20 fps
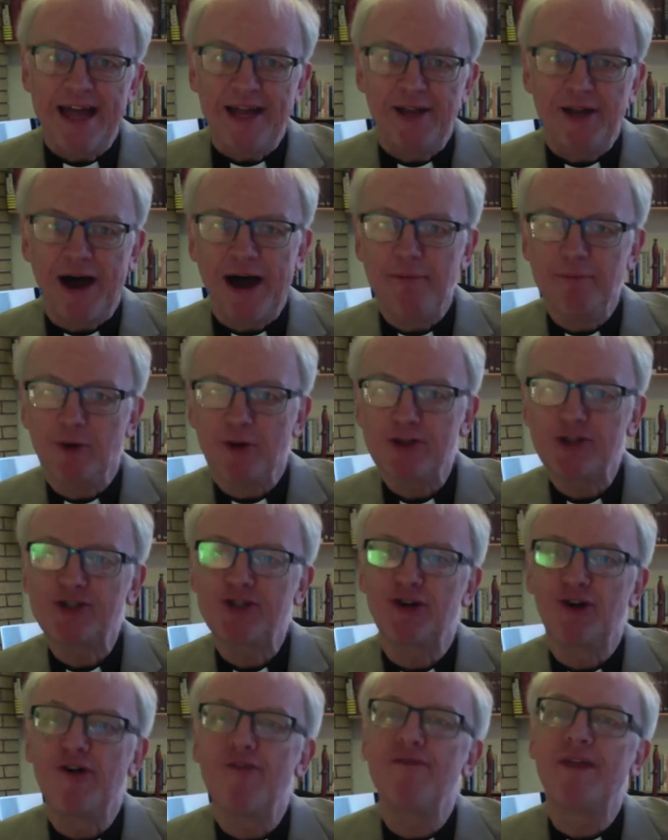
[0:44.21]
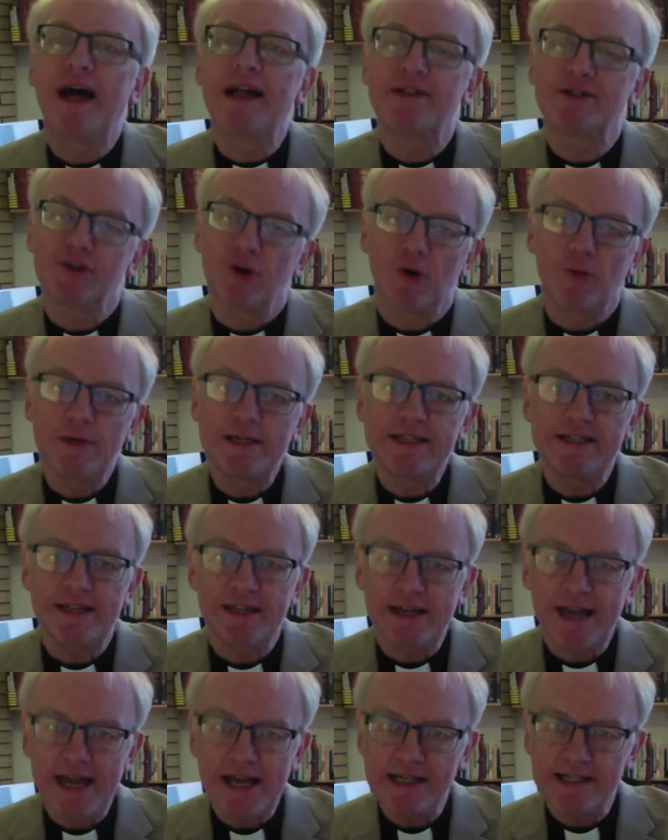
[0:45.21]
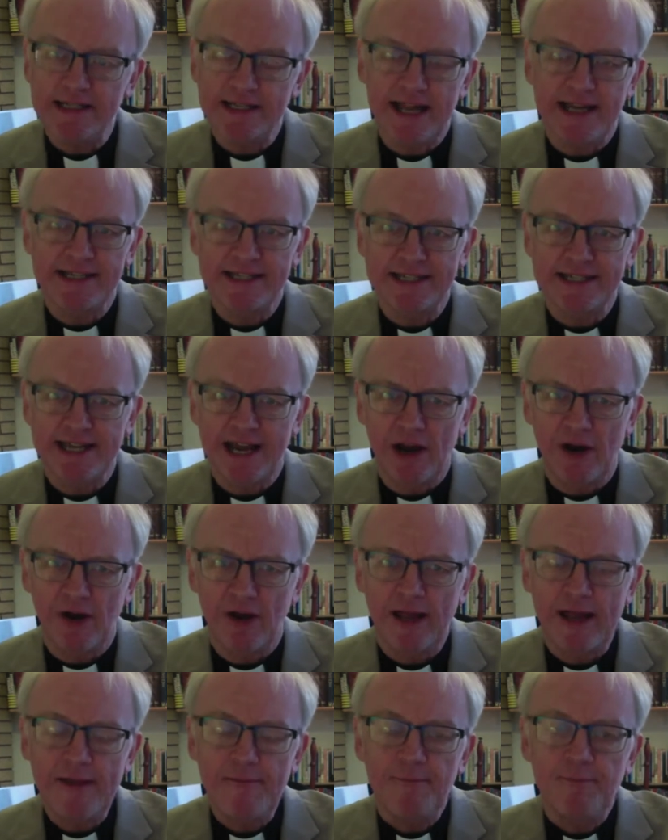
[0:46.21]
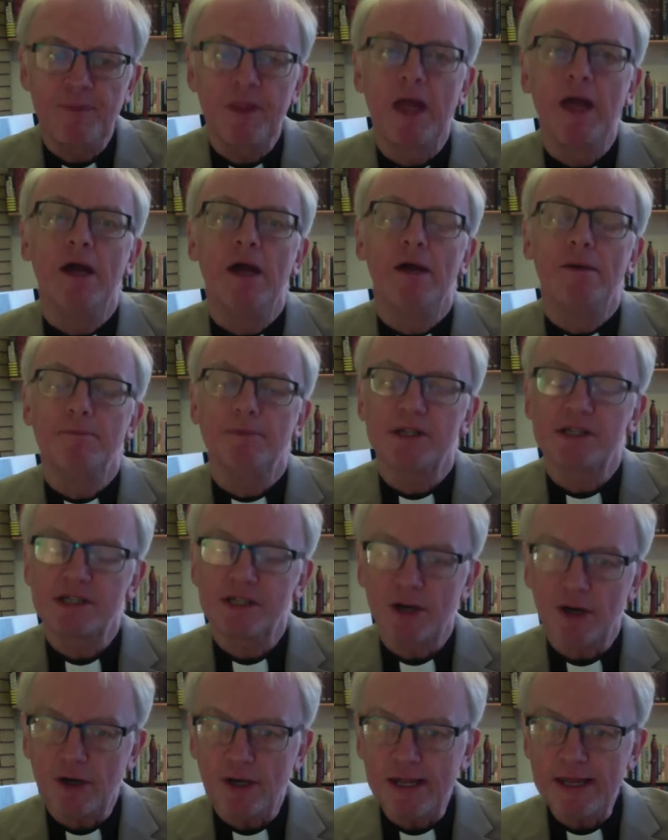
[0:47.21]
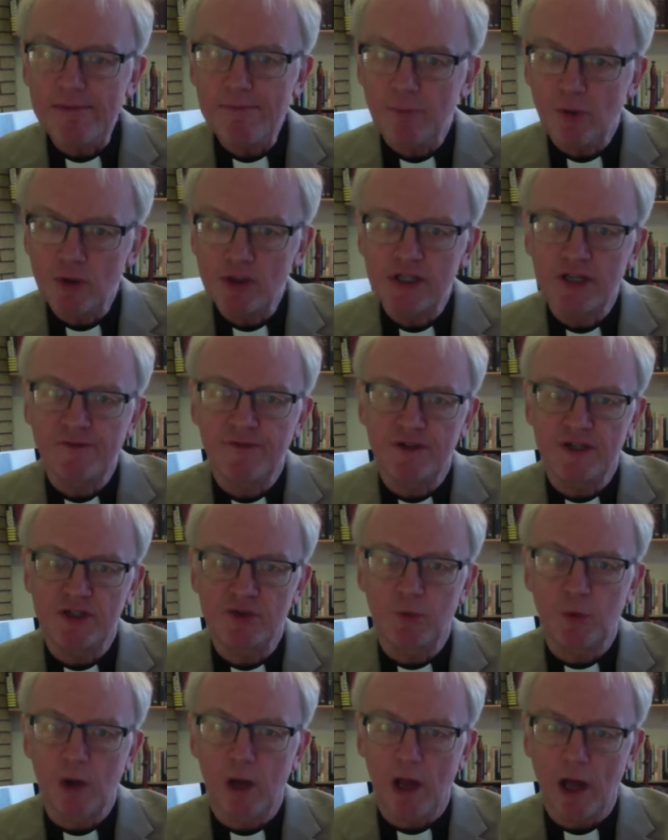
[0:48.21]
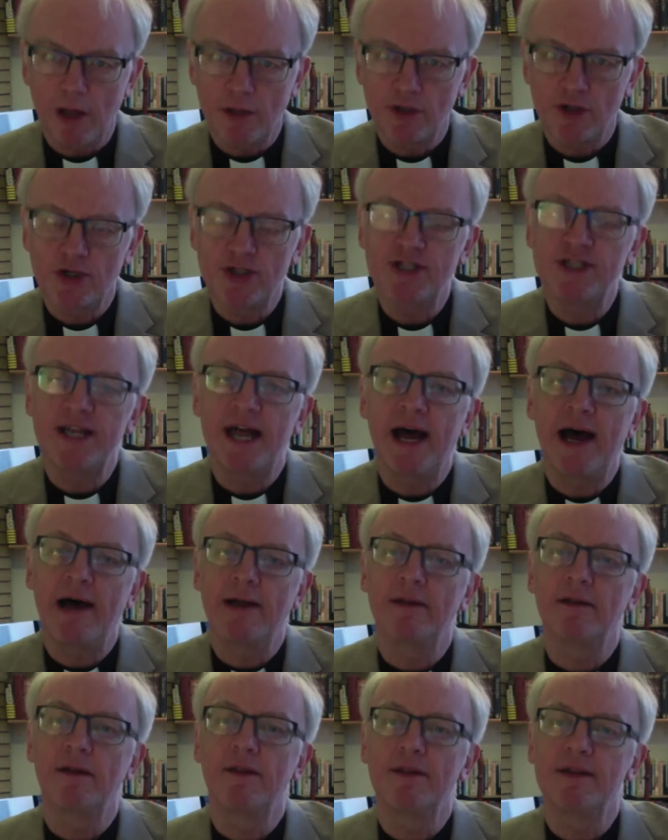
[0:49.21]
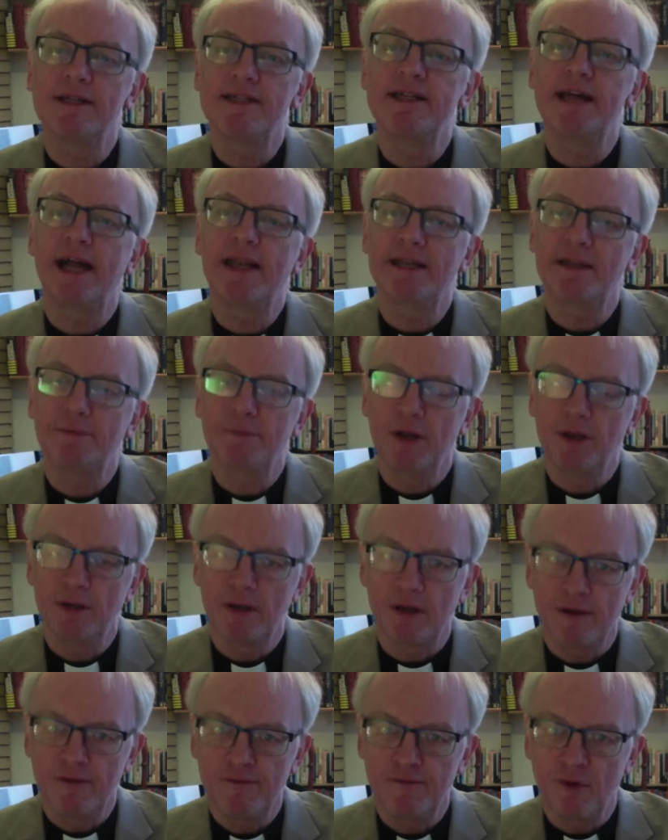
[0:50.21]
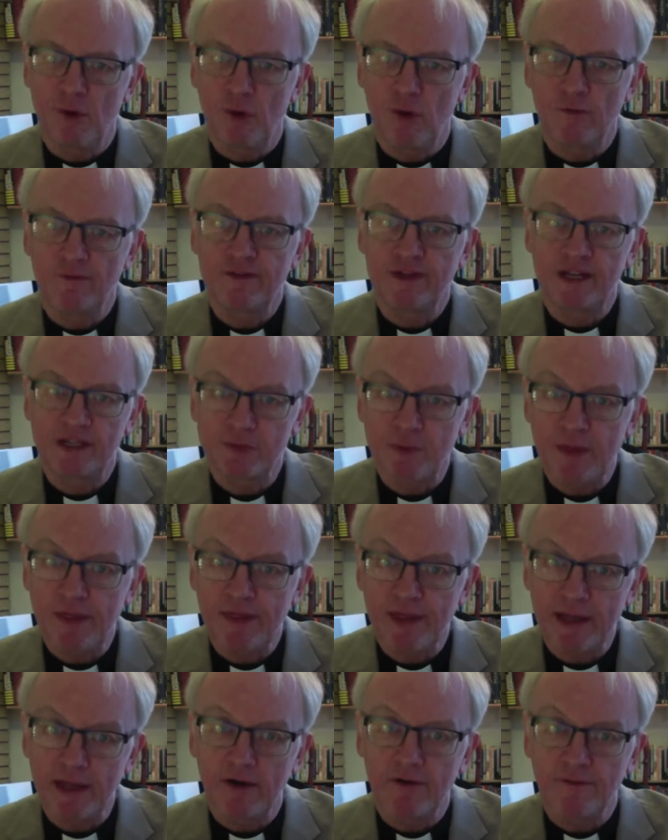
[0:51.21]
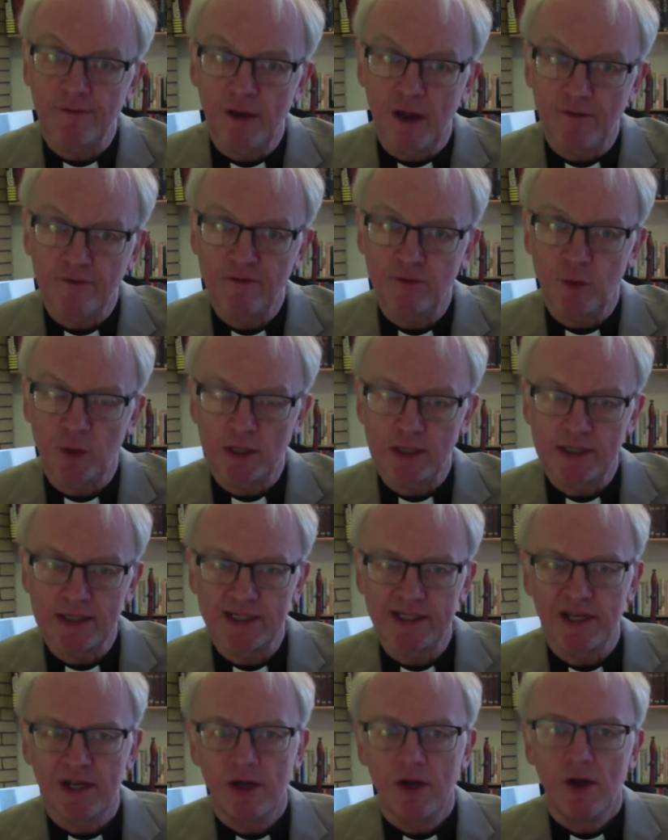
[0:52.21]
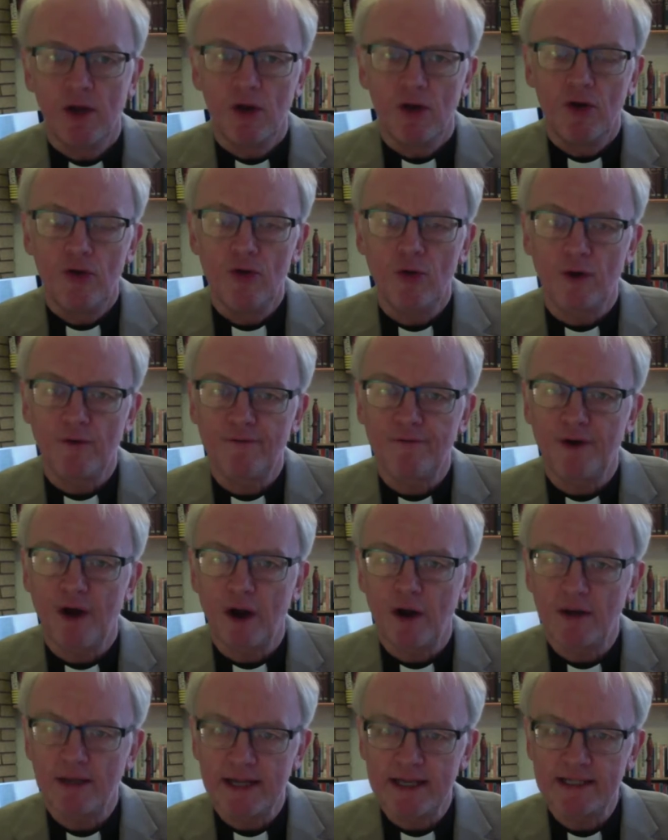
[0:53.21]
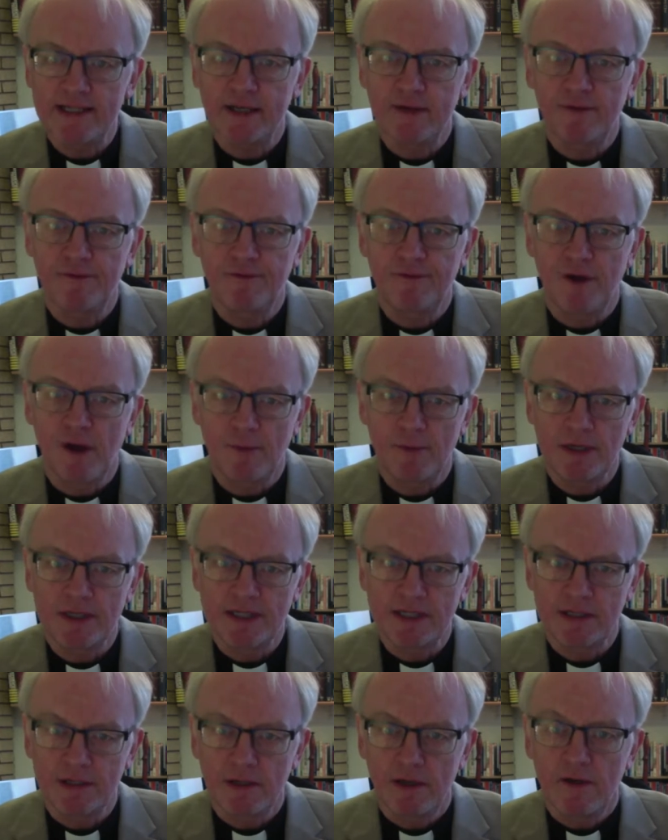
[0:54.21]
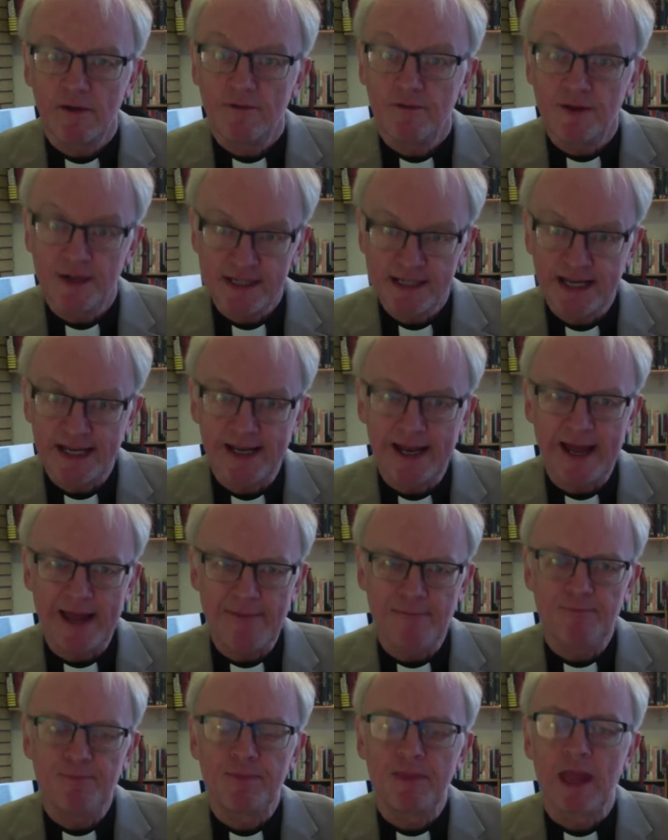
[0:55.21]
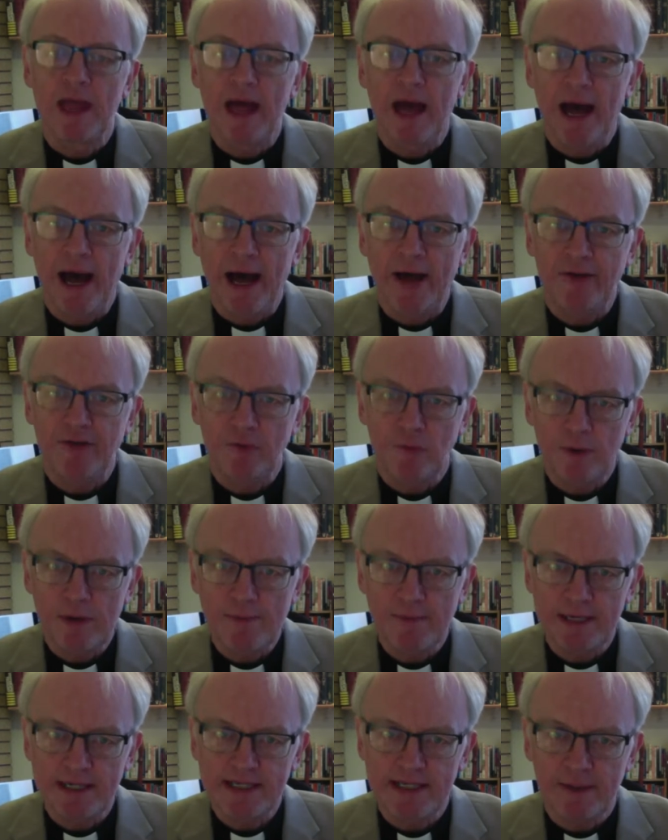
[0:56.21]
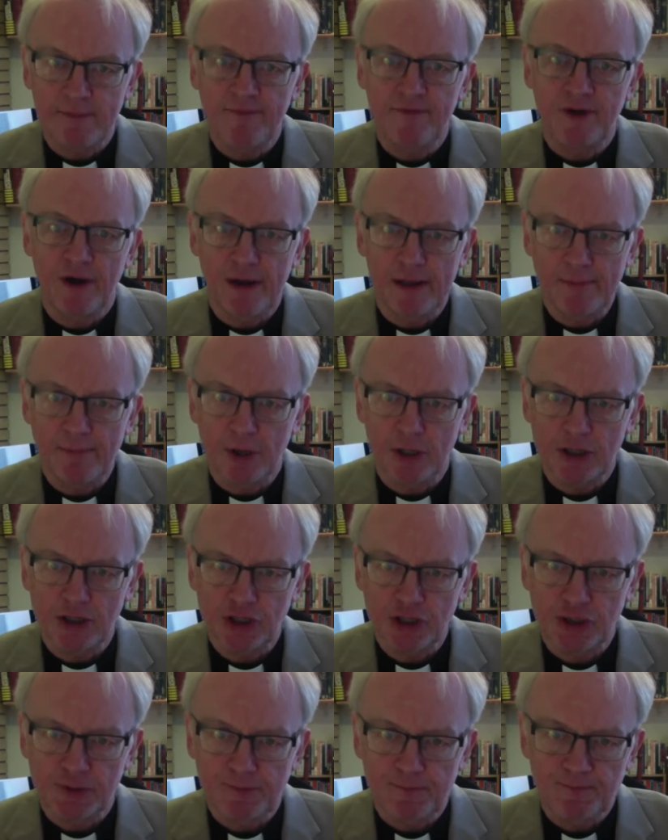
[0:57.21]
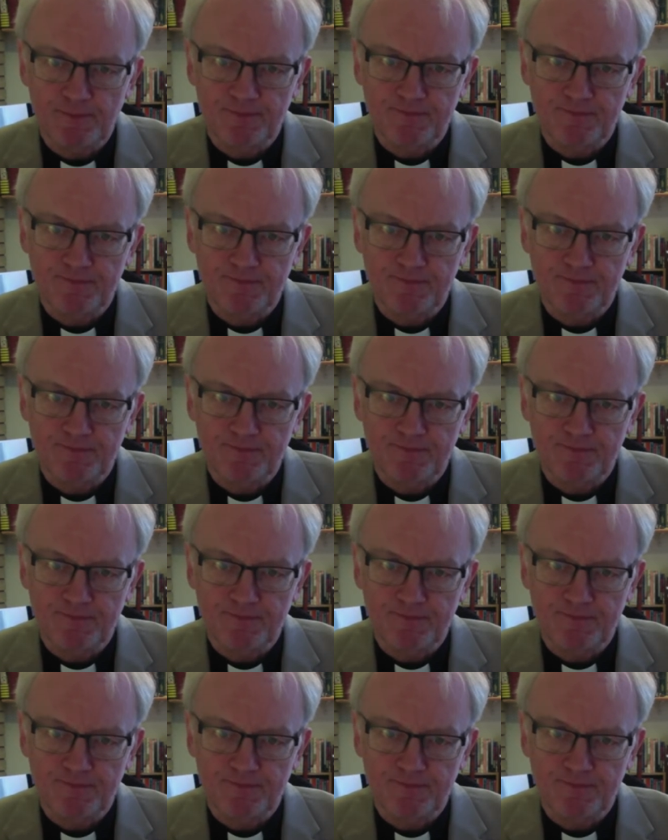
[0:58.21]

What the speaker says: Now, I'm not sure if that's always the case necessarily, but certainly most of us will understand the sentiment involved as we think of loved ones who are far distant from us physically, and we miss them very much.